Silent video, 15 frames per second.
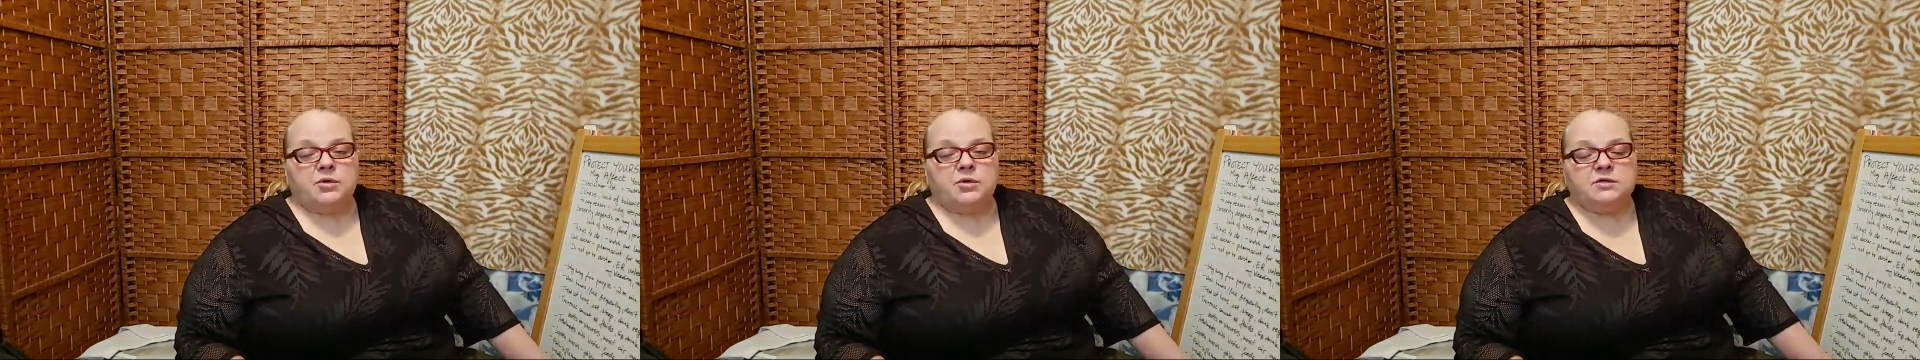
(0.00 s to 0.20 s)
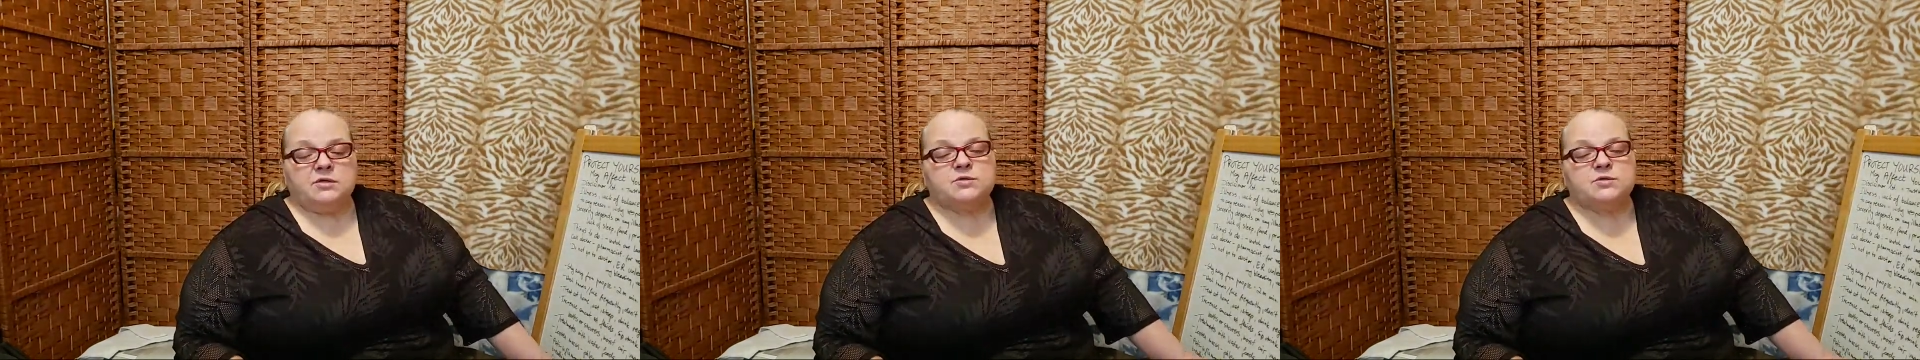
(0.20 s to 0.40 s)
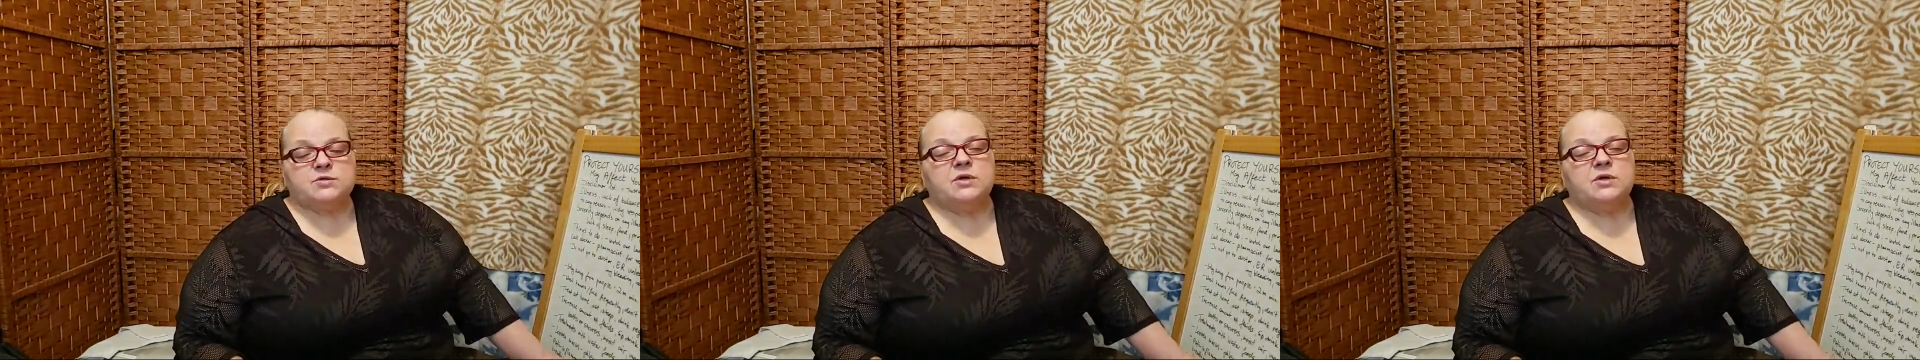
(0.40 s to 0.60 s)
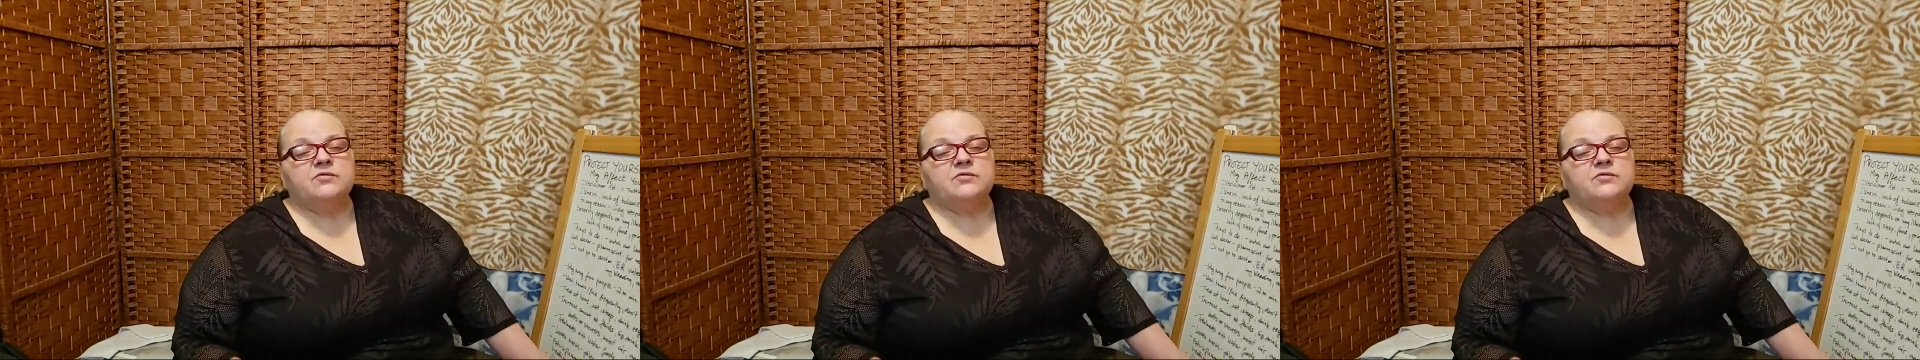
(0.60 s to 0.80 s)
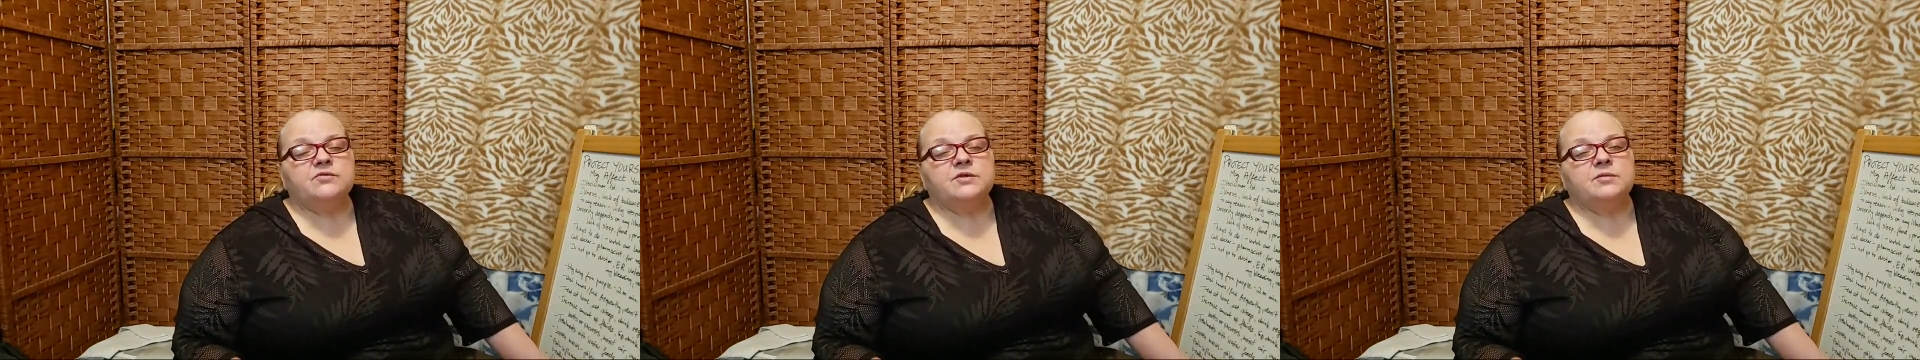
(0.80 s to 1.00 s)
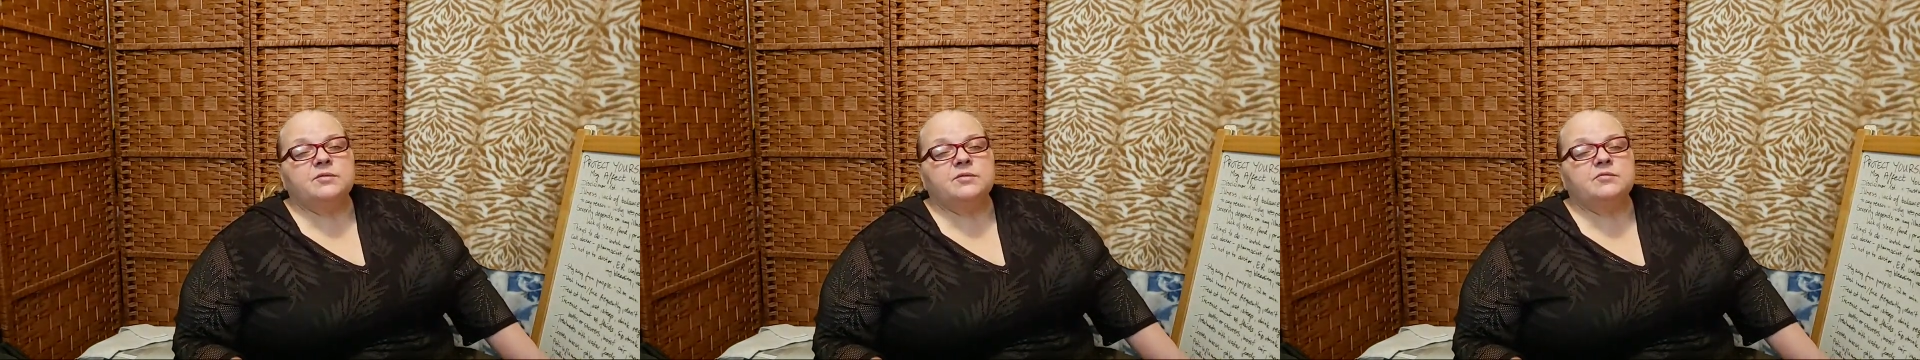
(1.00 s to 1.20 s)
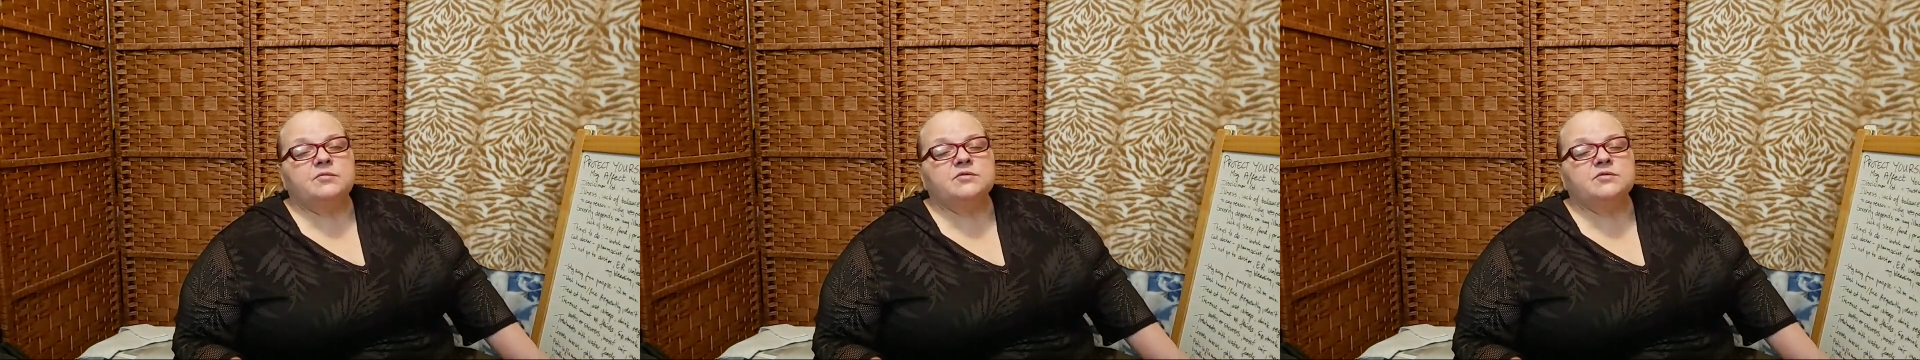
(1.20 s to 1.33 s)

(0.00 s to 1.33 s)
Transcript: is one of the